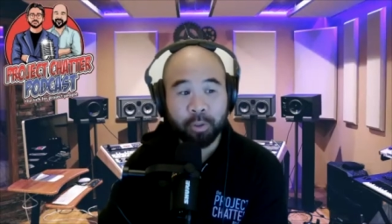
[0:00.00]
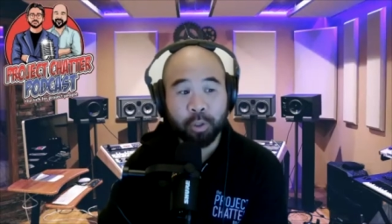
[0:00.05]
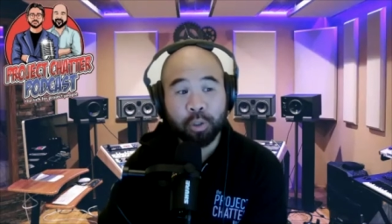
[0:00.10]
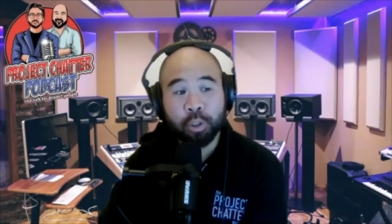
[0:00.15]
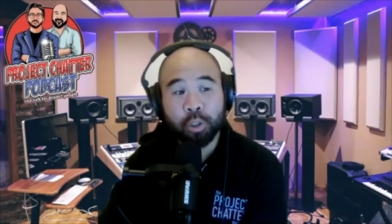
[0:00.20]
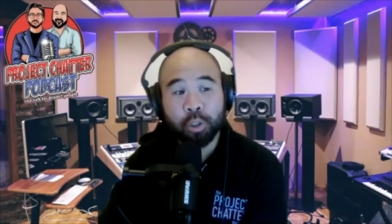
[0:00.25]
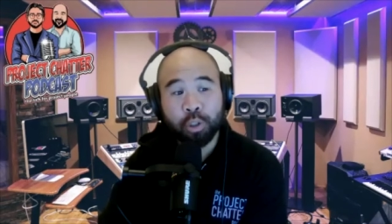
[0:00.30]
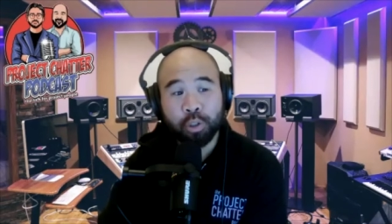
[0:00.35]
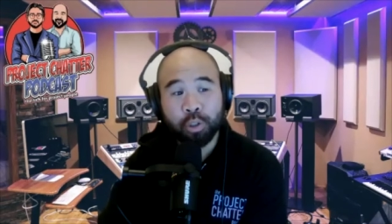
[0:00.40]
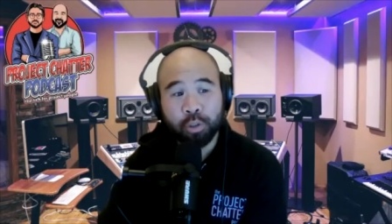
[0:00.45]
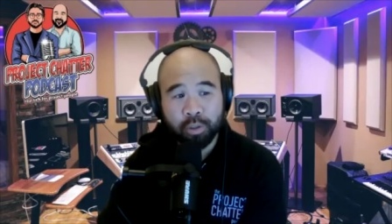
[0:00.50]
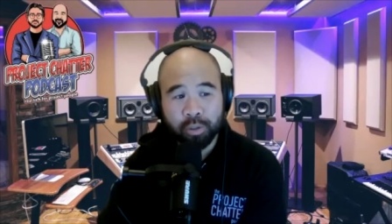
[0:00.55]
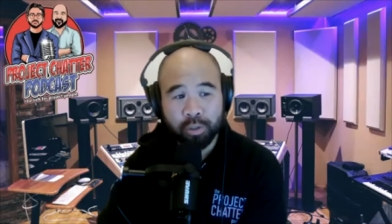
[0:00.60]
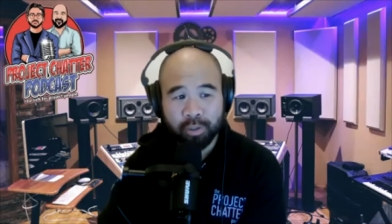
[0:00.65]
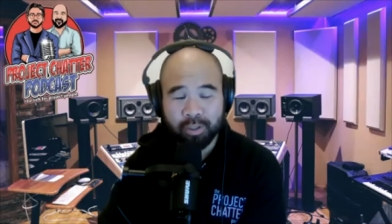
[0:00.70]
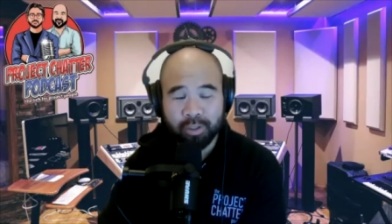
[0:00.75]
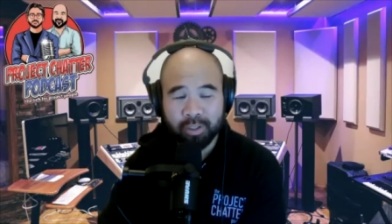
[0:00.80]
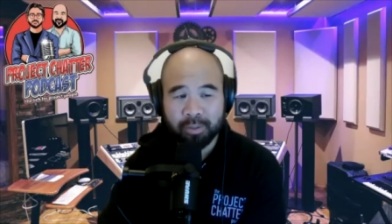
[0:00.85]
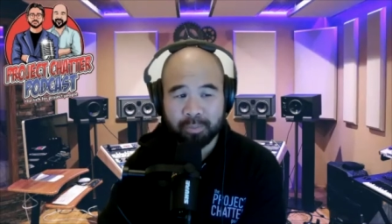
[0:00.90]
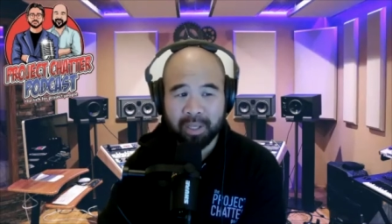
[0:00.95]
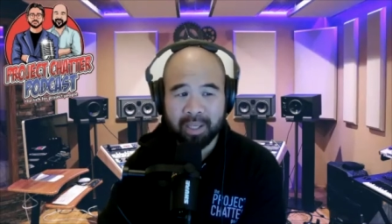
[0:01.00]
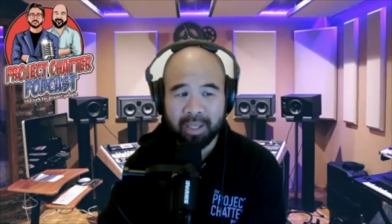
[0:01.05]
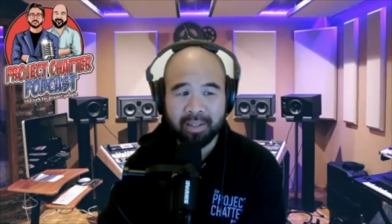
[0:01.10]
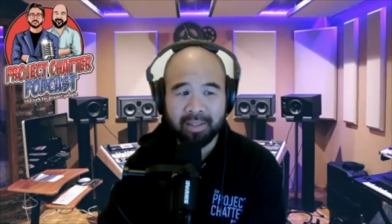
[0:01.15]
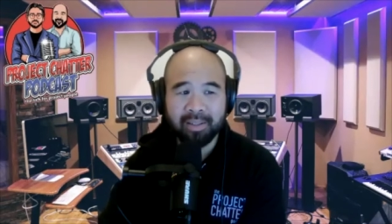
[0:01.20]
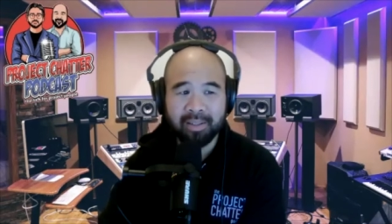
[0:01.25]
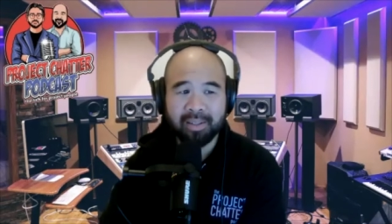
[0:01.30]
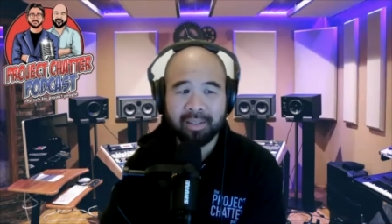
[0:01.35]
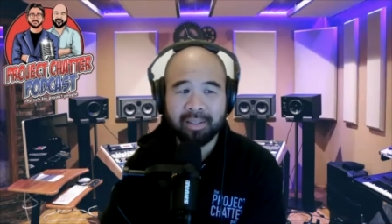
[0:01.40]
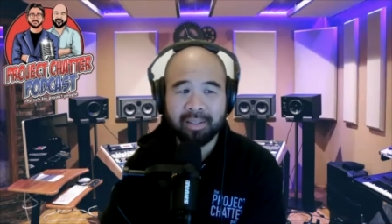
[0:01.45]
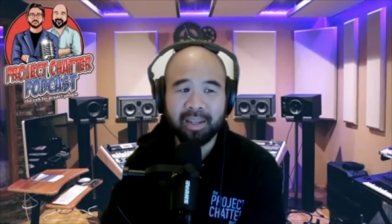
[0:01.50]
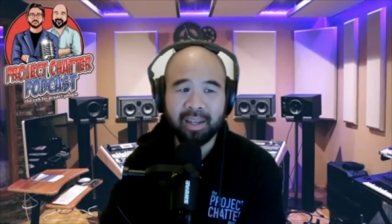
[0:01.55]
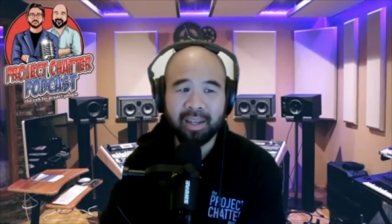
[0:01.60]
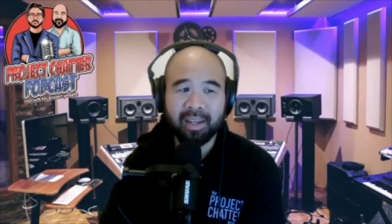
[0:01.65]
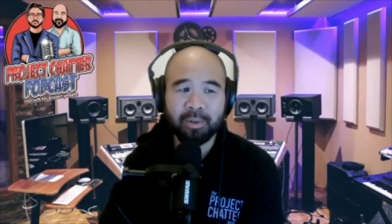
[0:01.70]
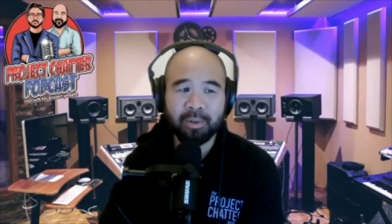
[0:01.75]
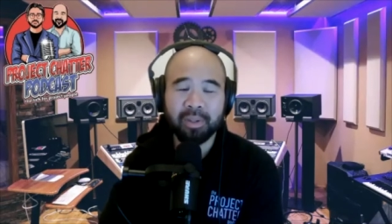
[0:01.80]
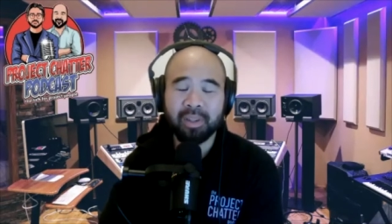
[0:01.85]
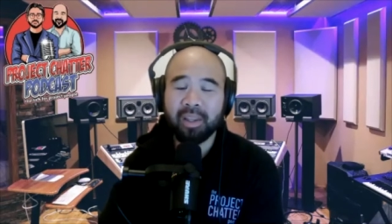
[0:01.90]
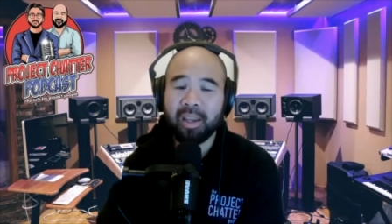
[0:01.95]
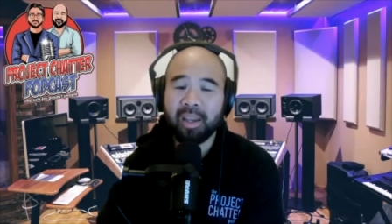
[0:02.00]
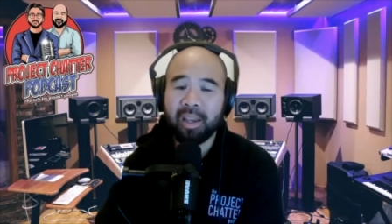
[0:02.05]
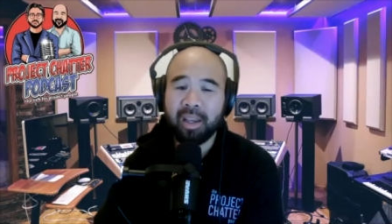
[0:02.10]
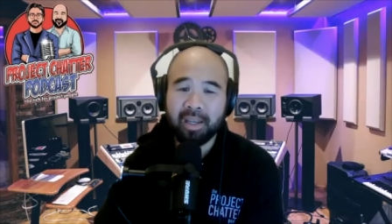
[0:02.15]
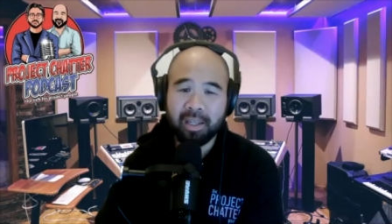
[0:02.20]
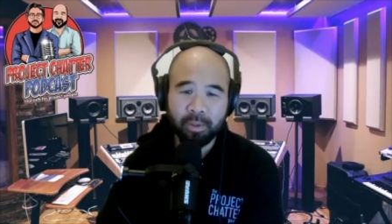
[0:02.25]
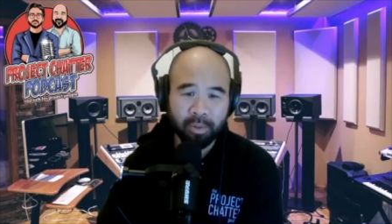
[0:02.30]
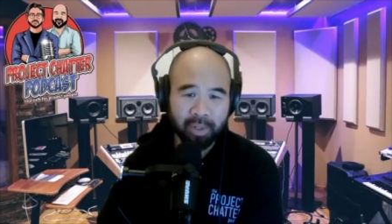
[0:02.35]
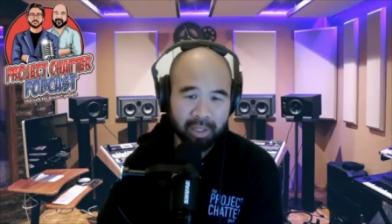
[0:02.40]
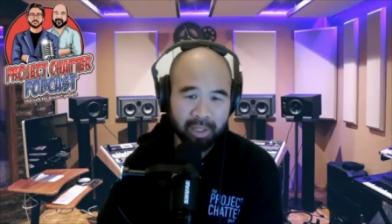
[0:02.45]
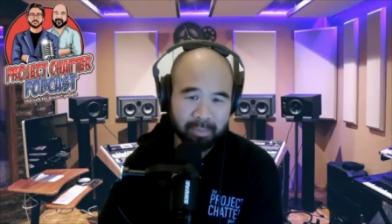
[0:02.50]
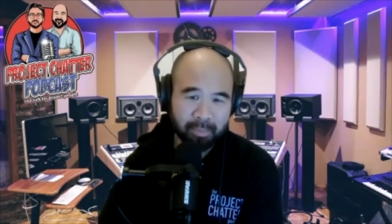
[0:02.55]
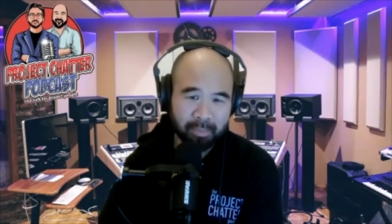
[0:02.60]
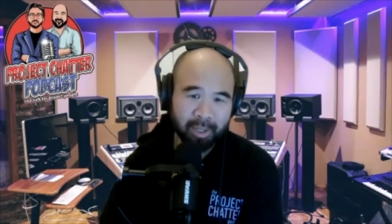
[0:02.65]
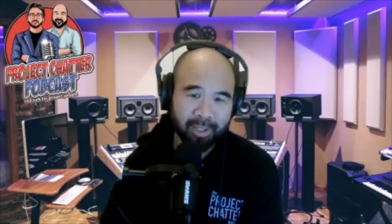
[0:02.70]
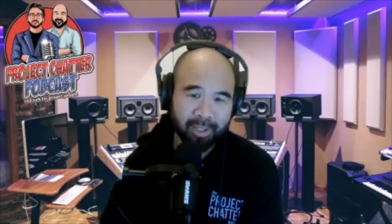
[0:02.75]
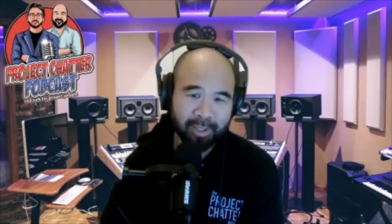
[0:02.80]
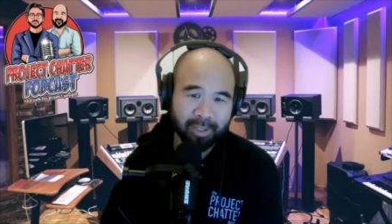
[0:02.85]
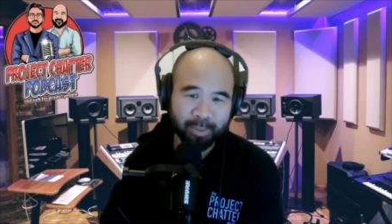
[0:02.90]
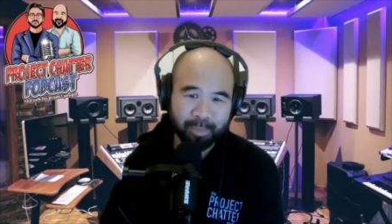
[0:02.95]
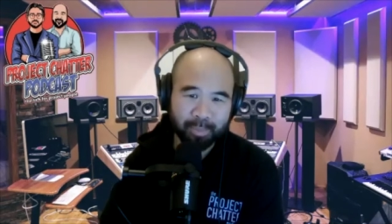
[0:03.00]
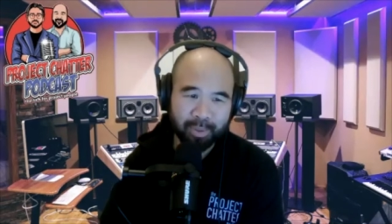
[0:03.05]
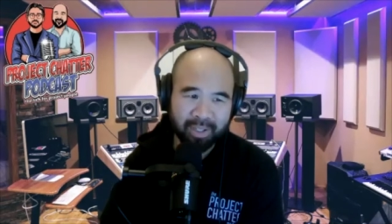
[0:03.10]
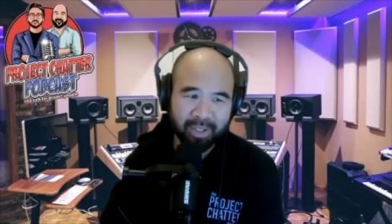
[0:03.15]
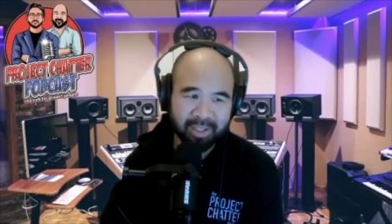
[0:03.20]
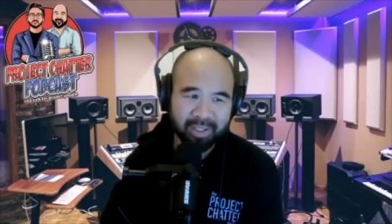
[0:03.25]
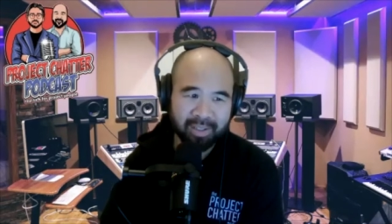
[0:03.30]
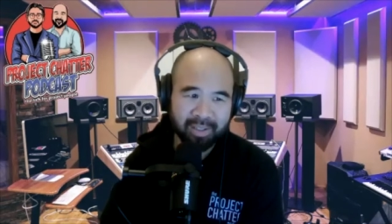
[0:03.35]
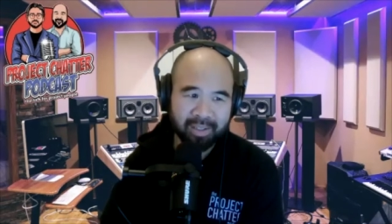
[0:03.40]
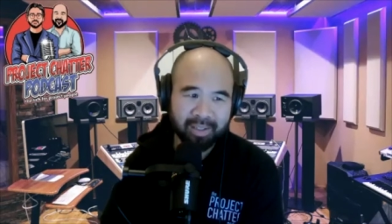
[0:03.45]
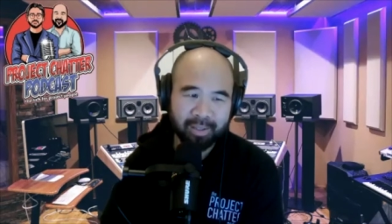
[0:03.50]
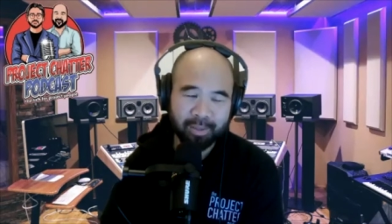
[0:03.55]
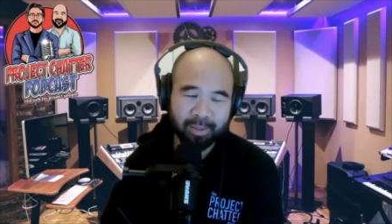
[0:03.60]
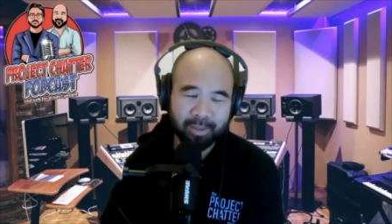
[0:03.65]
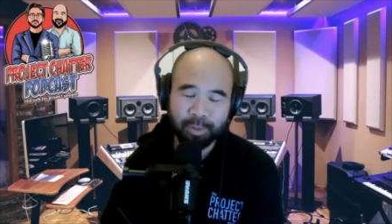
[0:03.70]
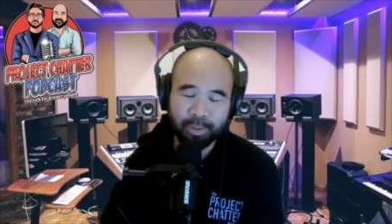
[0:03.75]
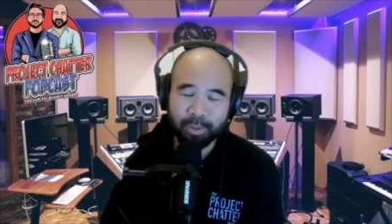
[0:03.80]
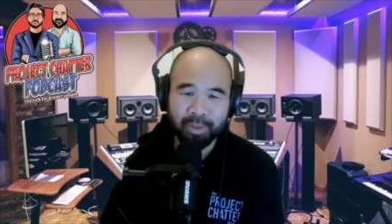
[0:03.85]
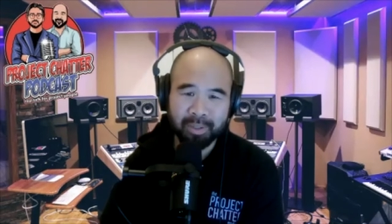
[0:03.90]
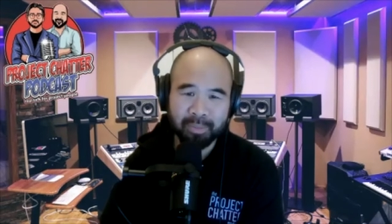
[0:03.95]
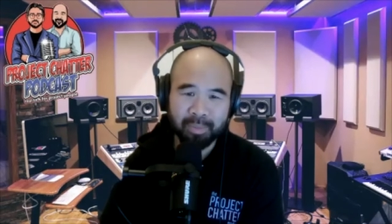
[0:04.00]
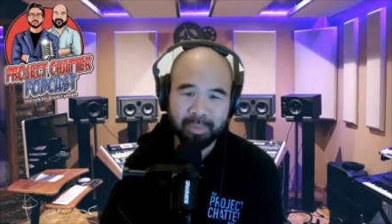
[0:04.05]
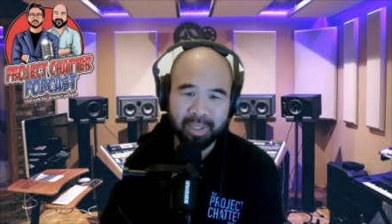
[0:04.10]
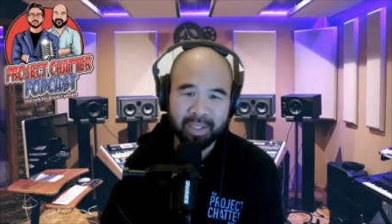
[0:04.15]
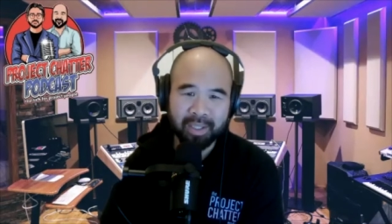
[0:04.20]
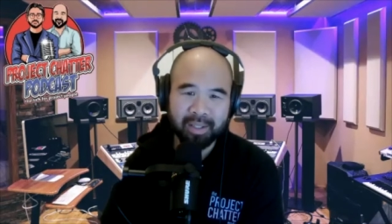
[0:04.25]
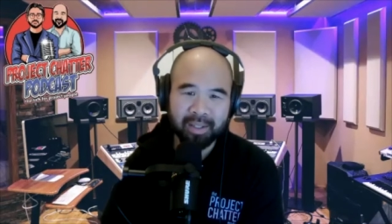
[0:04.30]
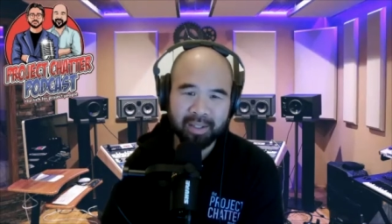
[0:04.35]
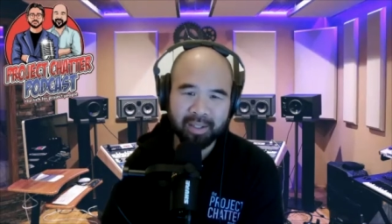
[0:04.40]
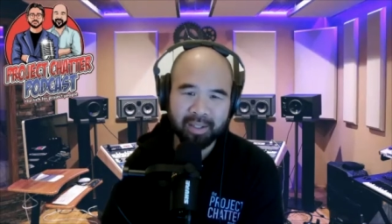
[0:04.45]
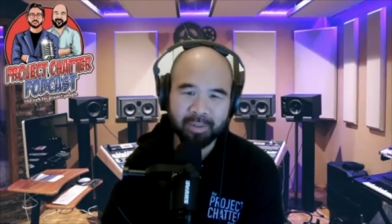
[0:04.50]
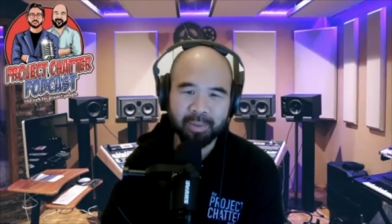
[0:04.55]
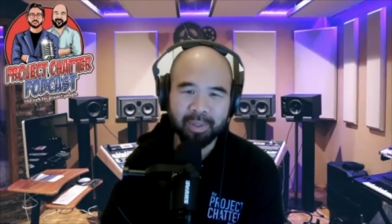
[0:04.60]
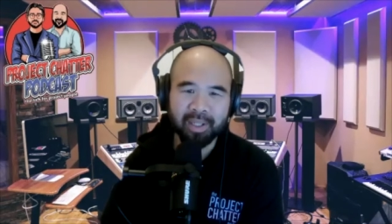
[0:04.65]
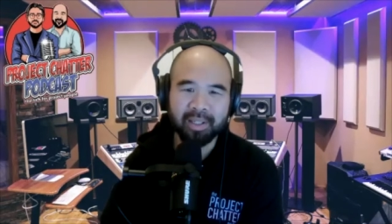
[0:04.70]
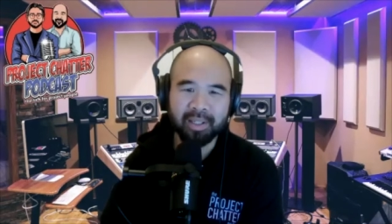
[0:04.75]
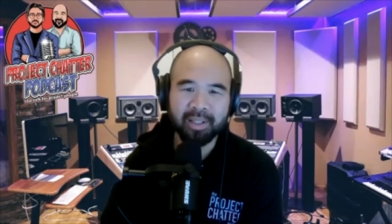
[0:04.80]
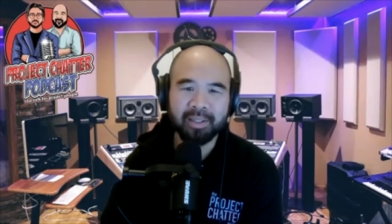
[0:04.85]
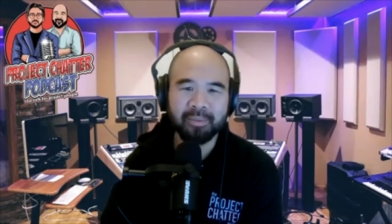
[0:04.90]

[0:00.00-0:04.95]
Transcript: choose to spend a day with anyone, past or present, who would it be and why?